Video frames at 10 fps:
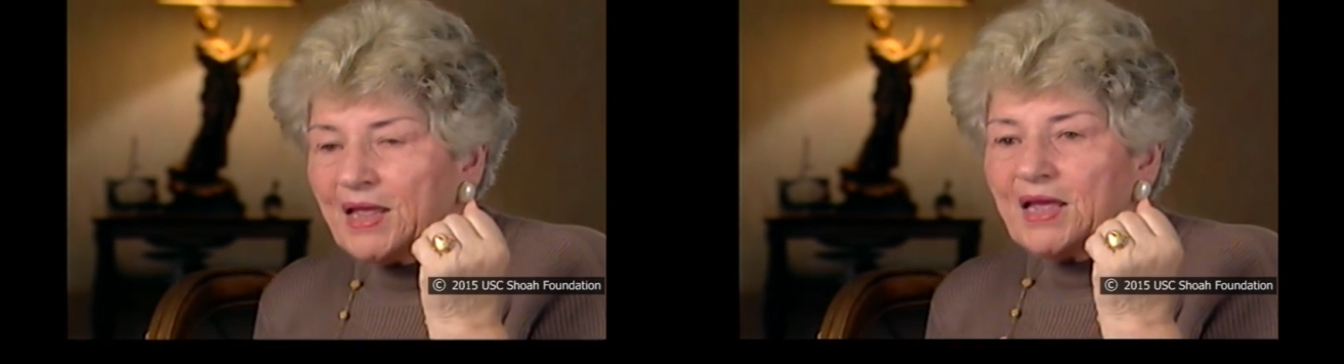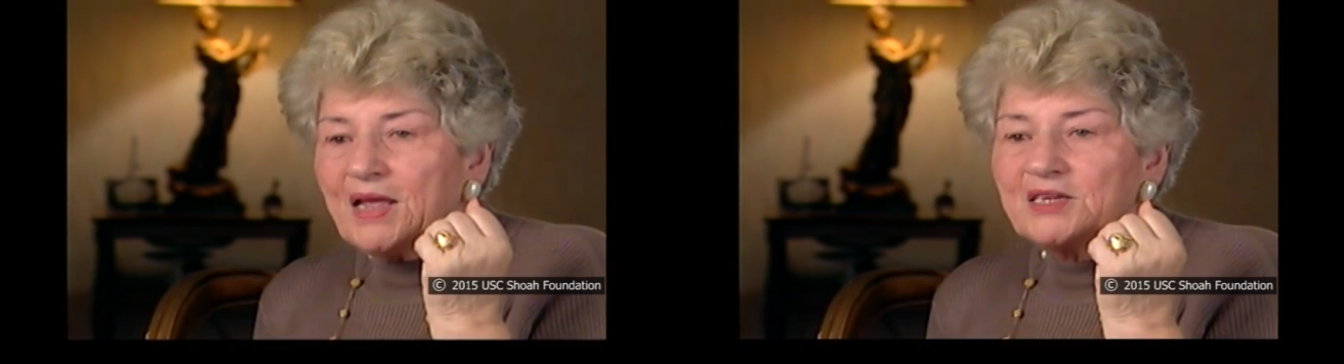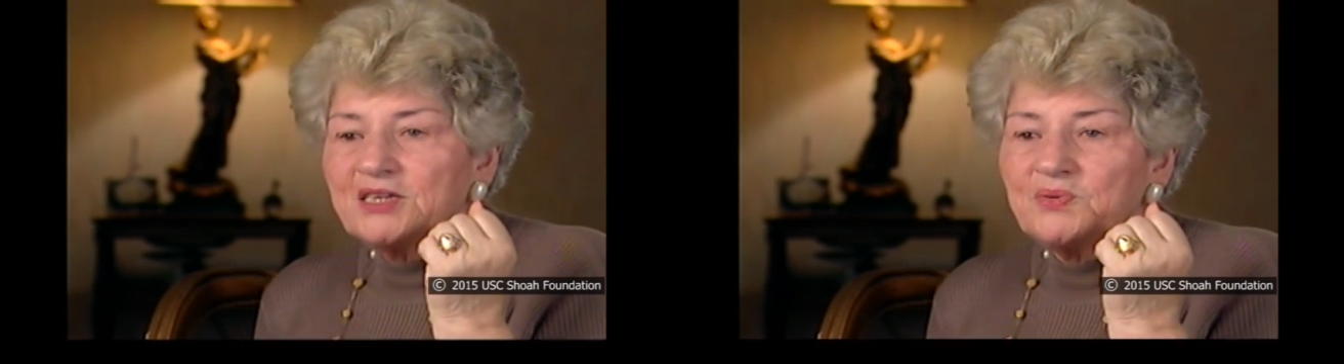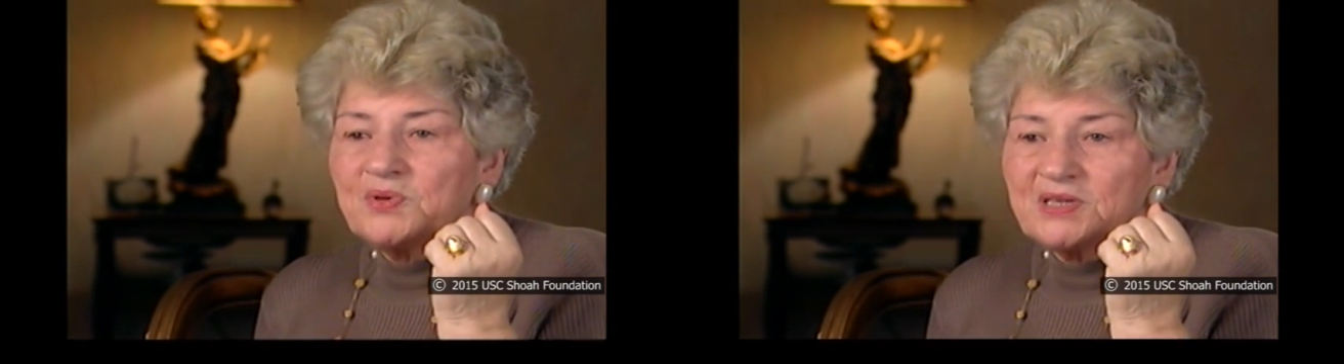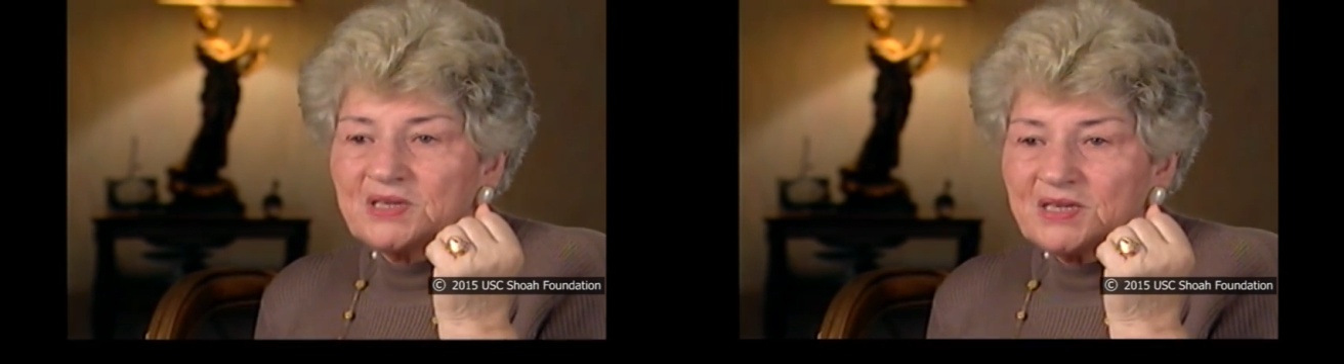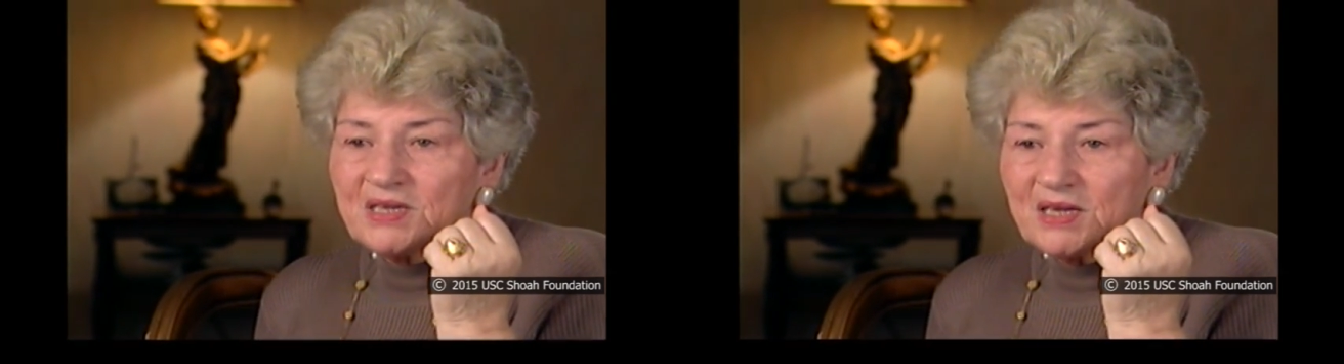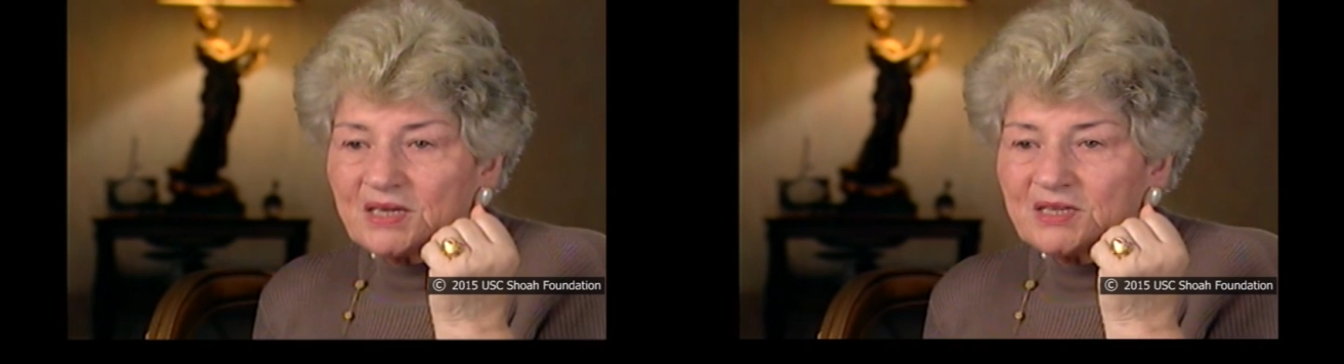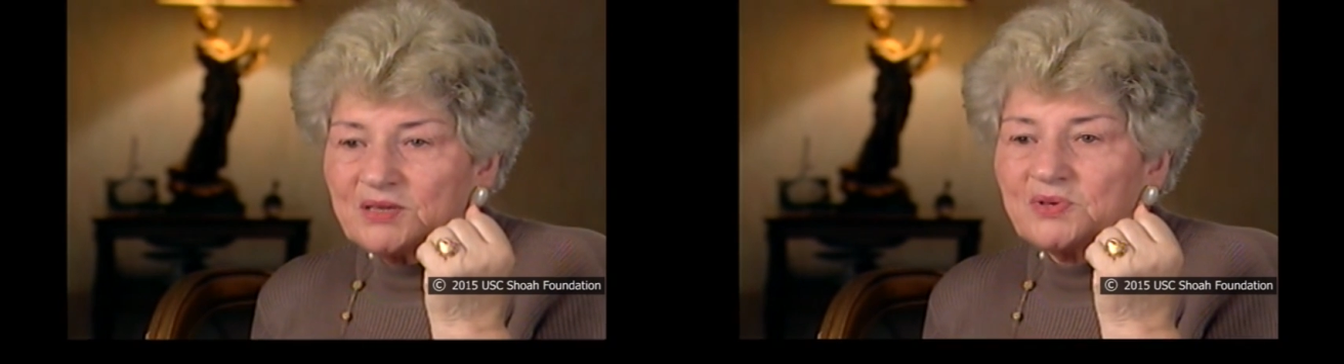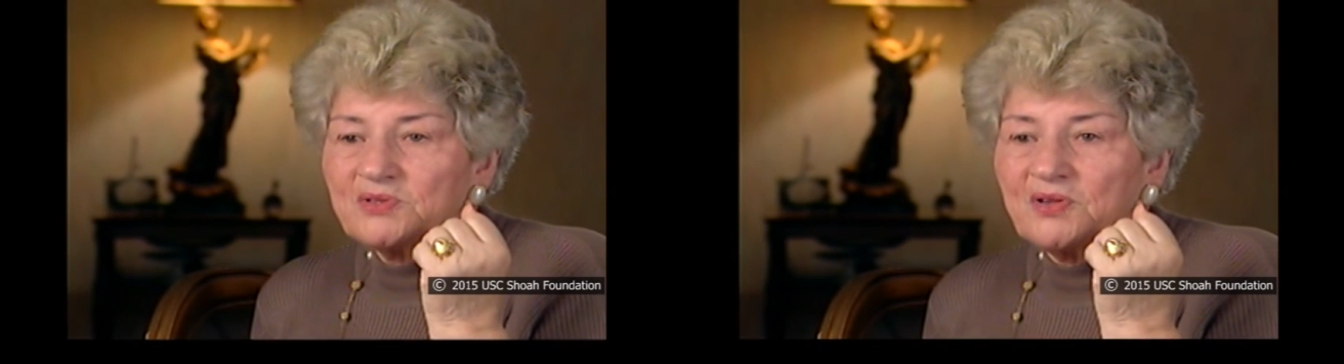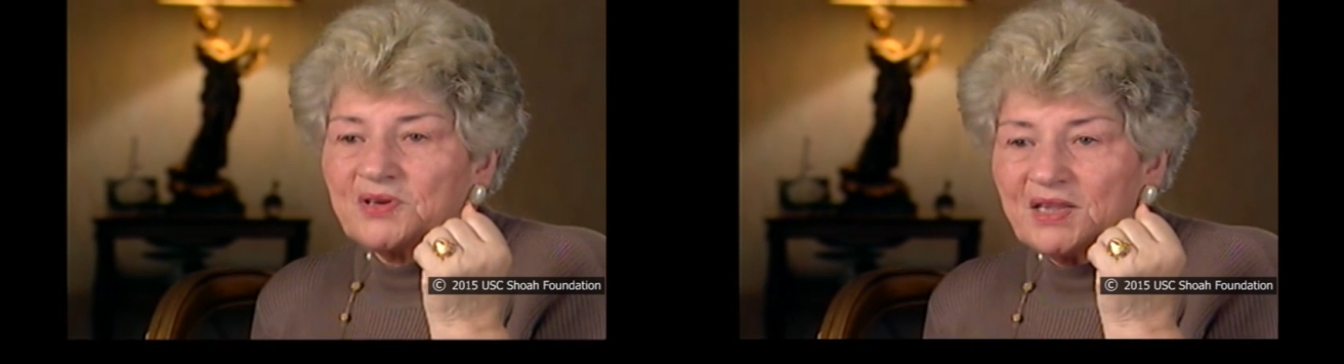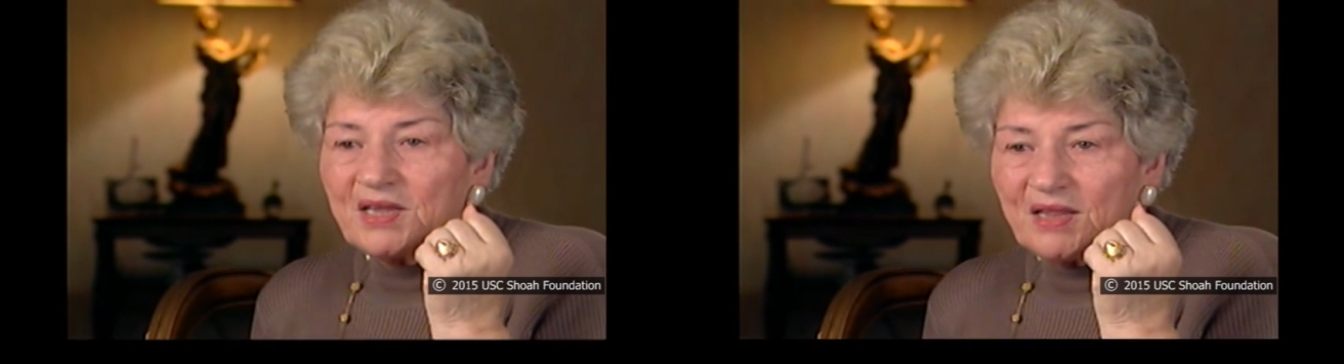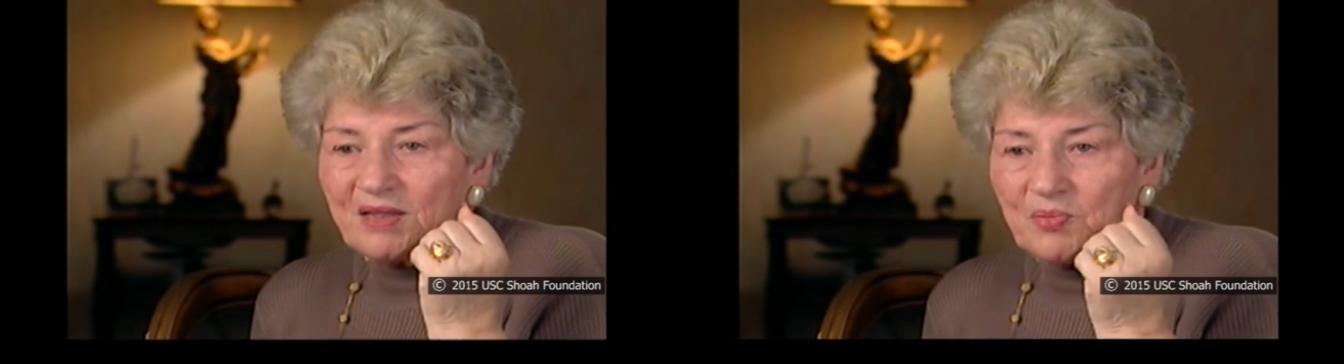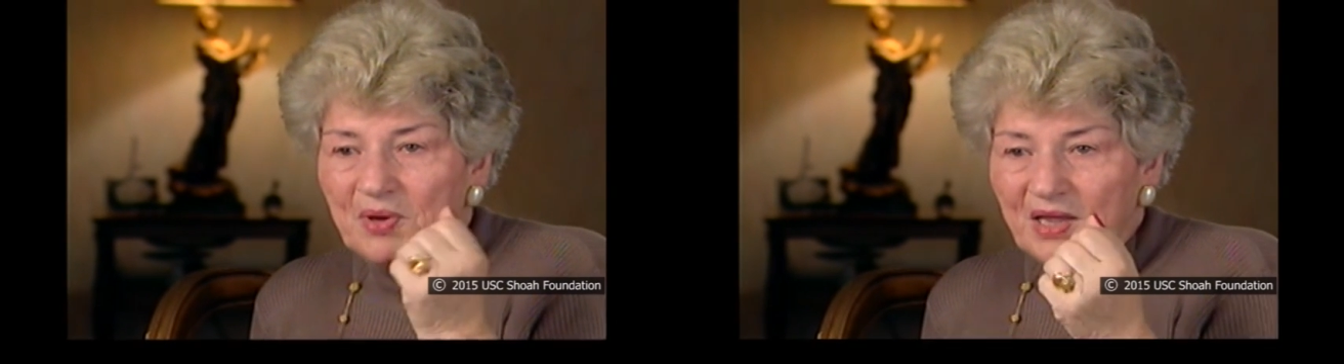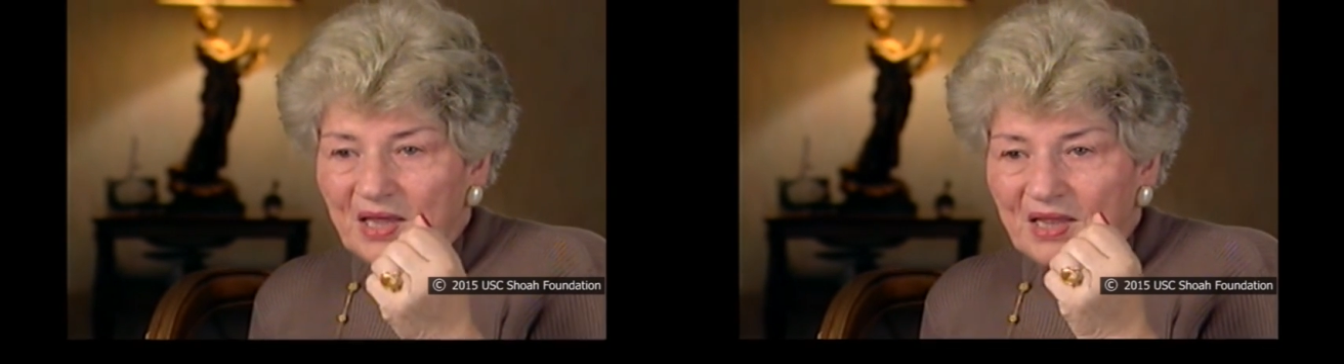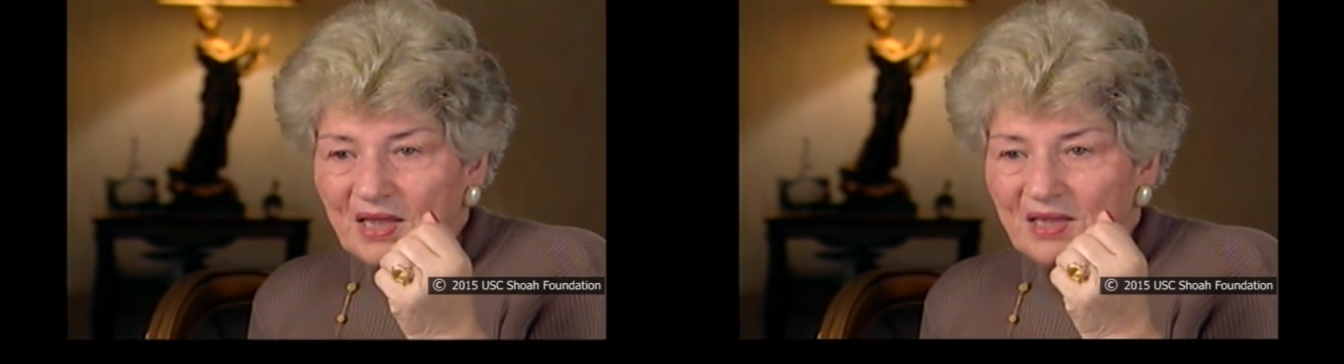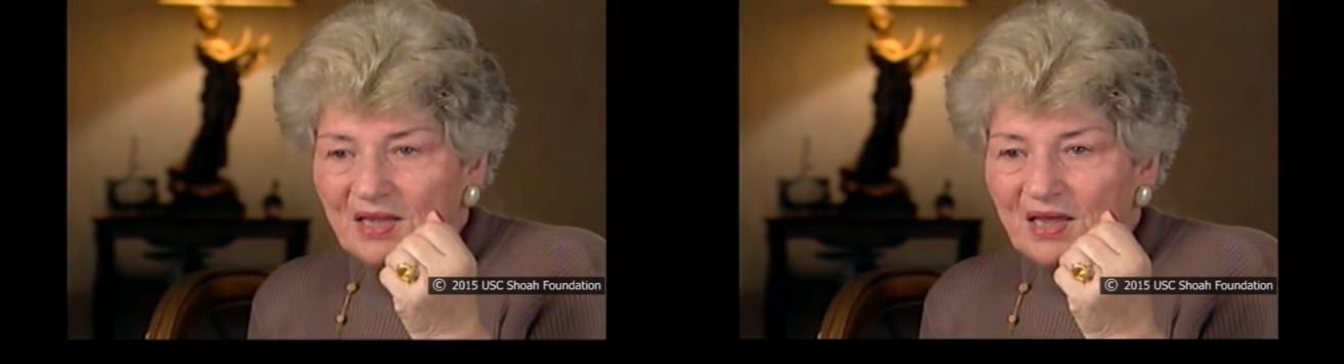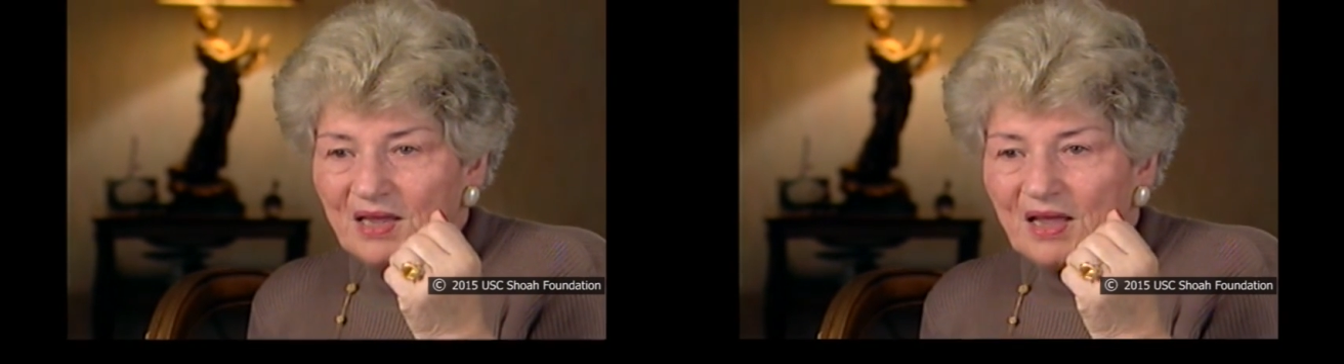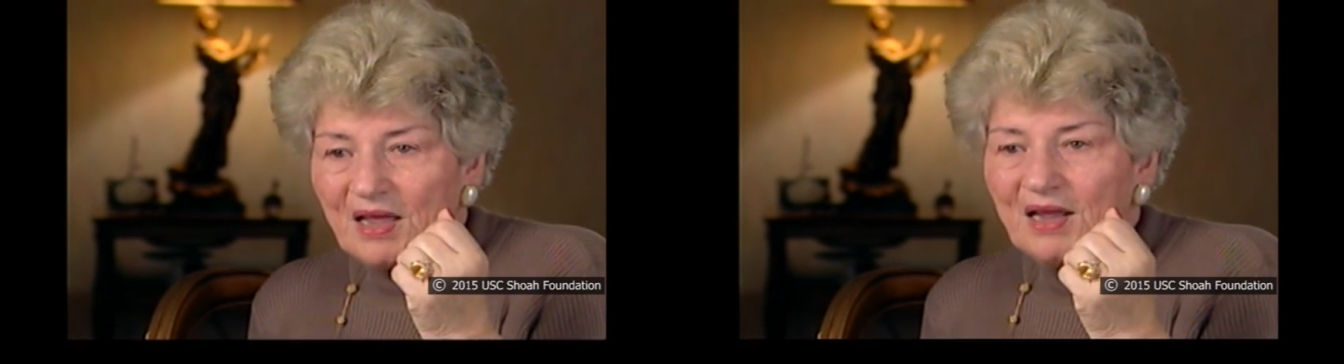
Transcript: and she was sick. She was already on the wagon that day,